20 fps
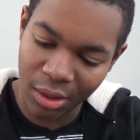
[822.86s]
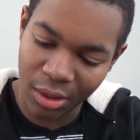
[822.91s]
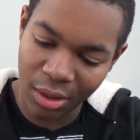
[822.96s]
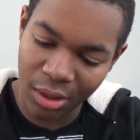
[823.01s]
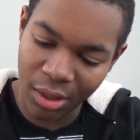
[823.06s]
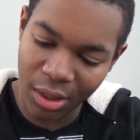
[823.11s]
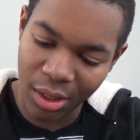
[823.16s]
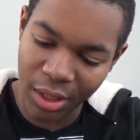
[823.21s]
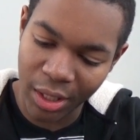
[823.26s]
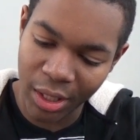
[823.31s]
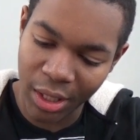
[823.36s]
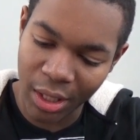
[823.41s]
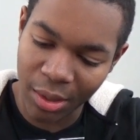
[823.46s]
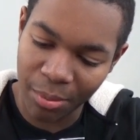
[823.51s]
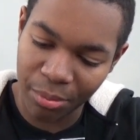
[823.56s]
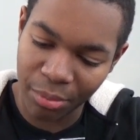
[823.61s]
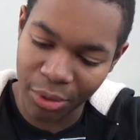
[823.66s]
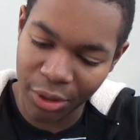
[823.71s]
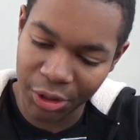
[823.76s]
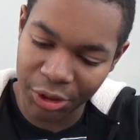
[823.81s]
Yeah,
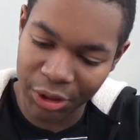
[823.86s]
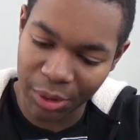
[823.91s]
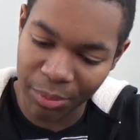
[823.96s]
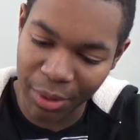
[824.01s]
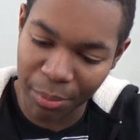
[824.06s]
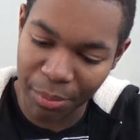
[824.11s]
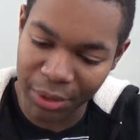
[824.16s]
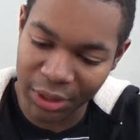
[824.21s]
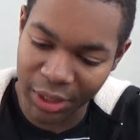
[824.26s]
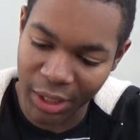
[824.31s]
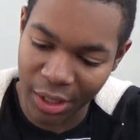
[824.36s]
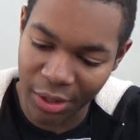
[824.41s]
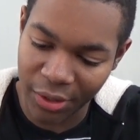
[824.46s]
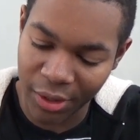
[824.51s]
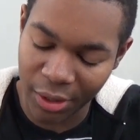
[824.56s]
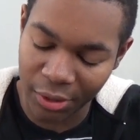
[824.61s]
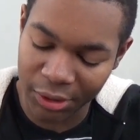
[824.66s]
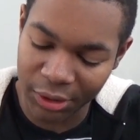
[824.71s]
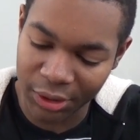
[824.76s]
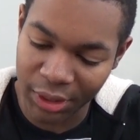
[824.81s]
I'm pretty sure I'm not missing
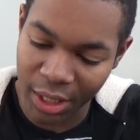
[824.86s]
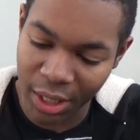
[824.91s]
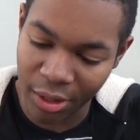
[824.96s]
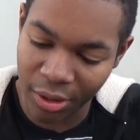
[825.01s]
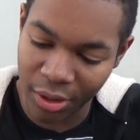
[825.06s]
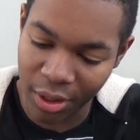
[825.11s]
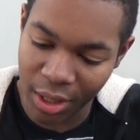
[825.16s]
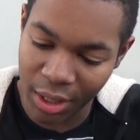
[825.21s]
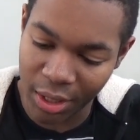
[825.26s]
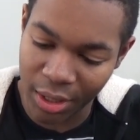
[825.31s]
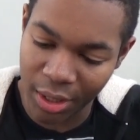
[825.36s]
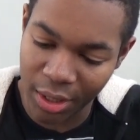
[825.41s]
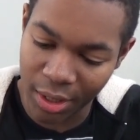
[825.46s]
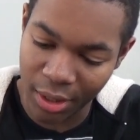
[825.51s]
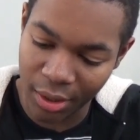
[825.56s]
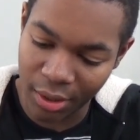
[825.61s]
anything else standard in the deck.